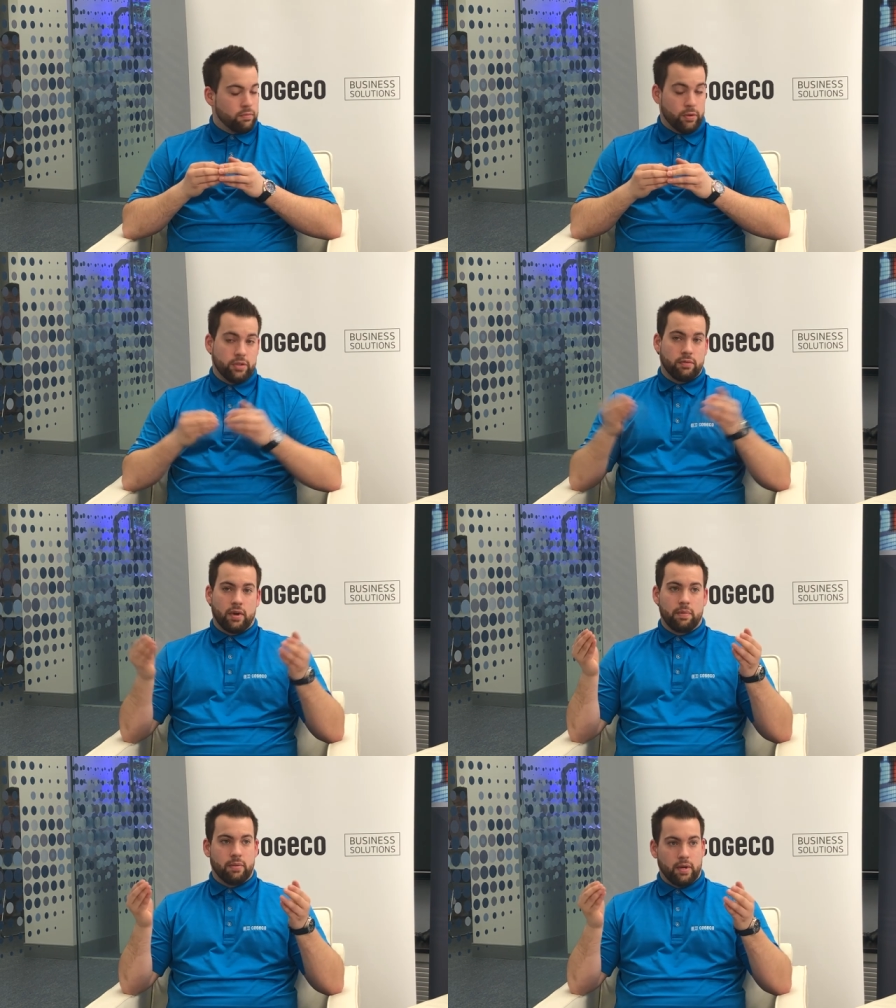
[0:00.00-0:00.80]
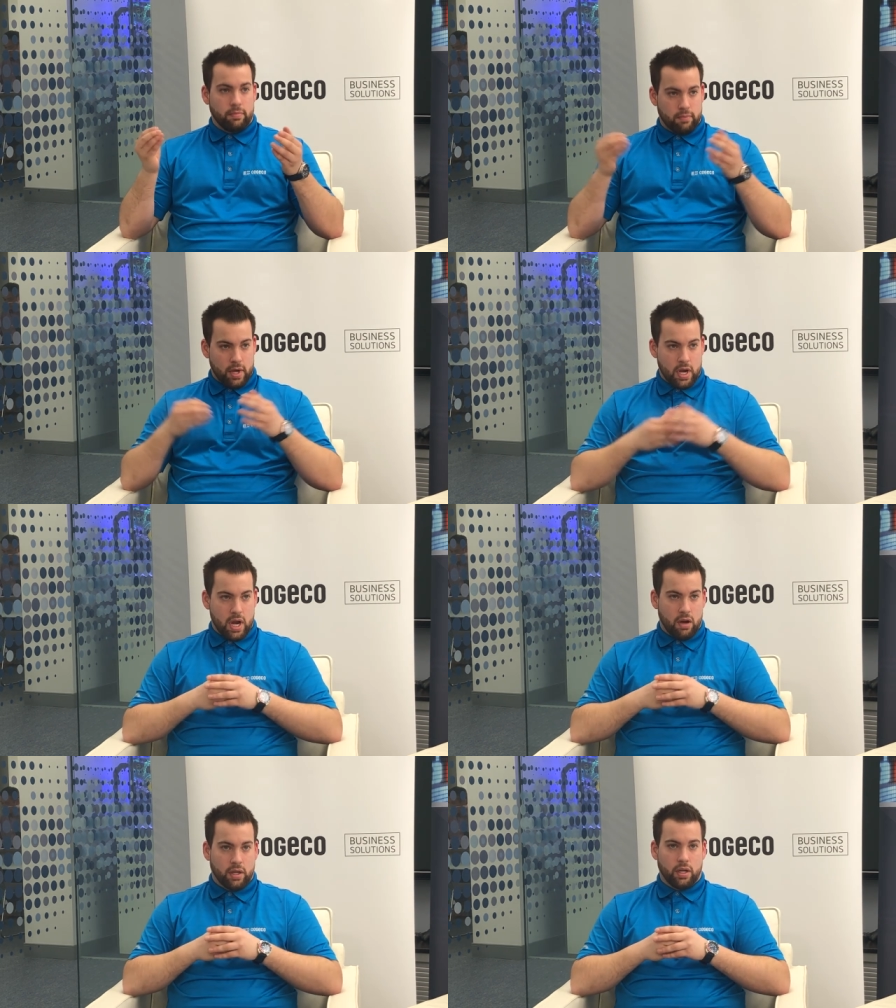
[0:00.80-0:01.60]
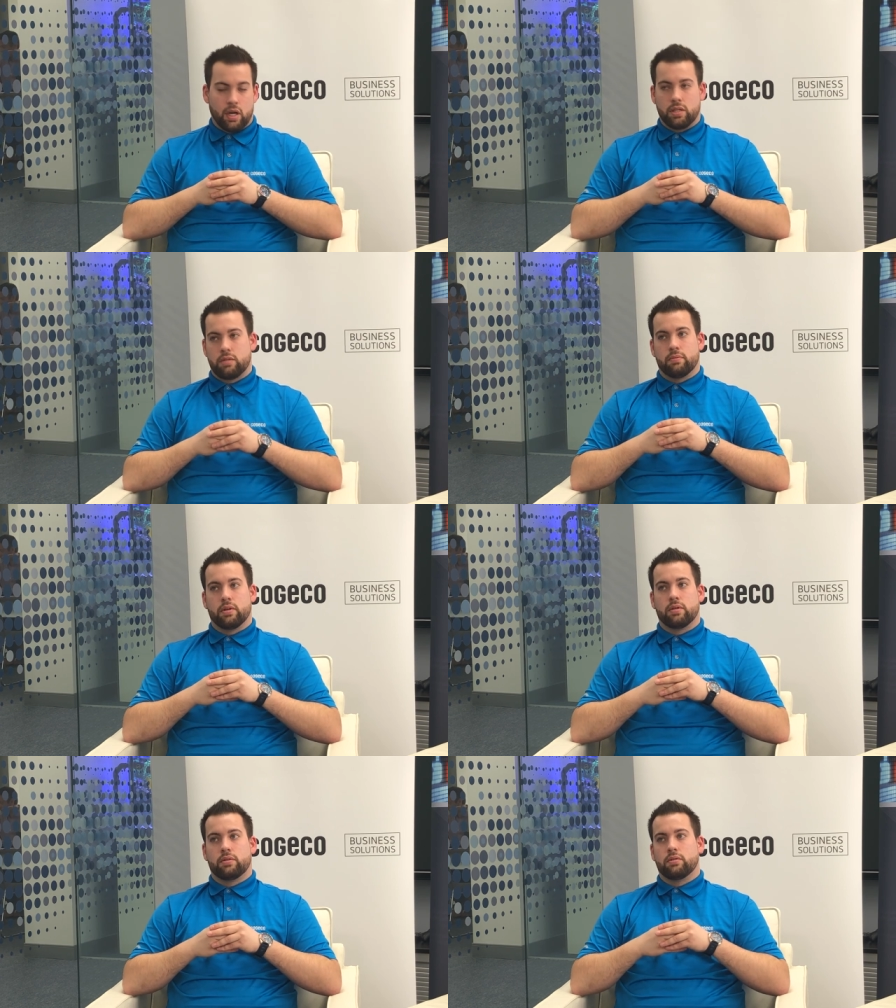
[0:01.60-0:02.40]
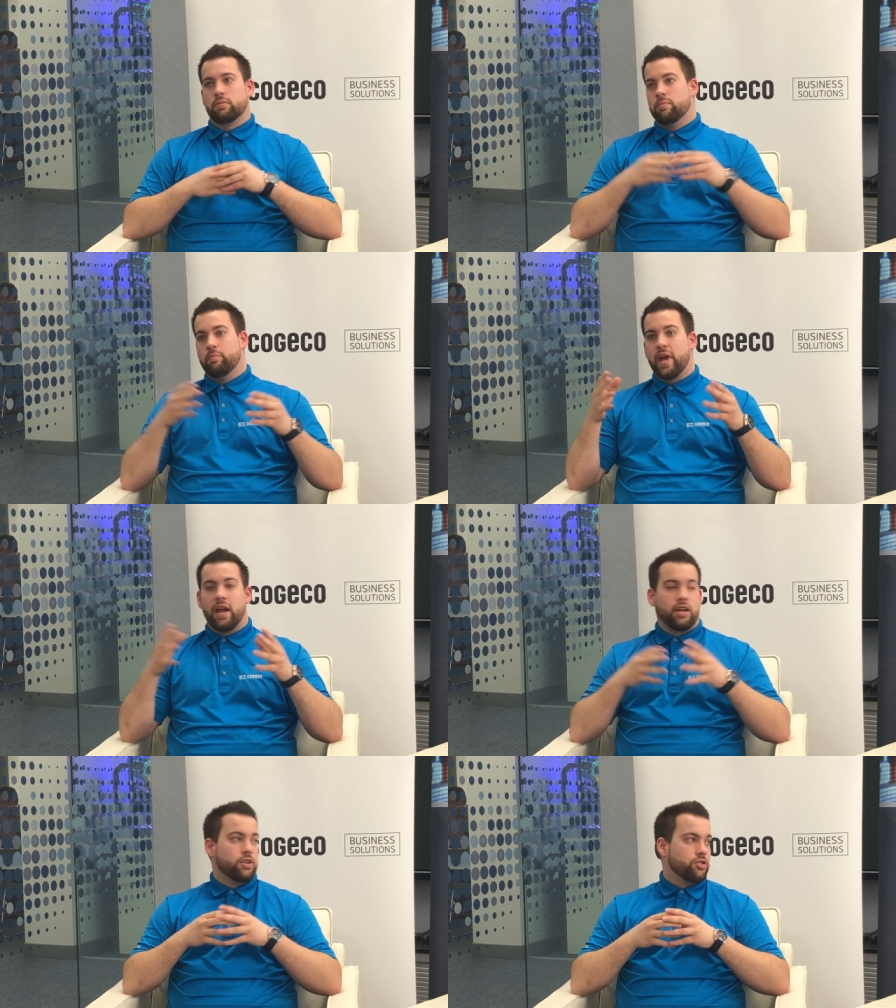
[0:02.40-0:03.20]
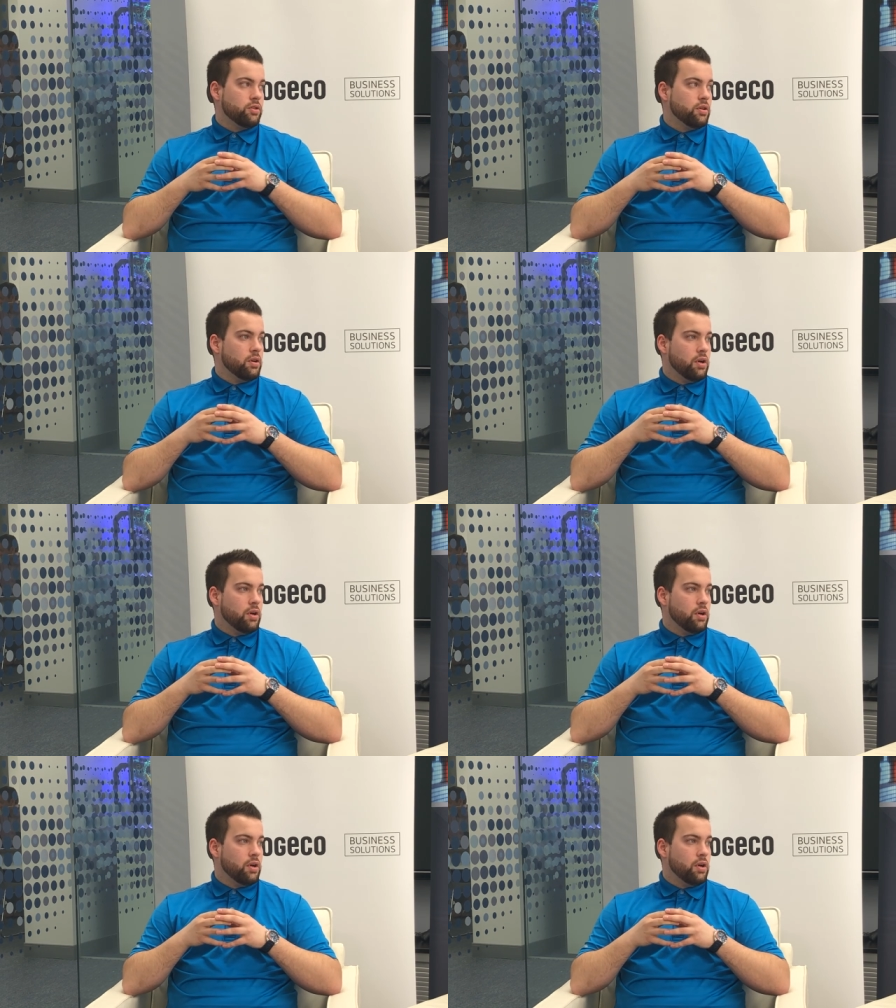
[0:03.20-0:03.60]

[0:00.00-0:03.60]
voice over IP right. and how can customers manage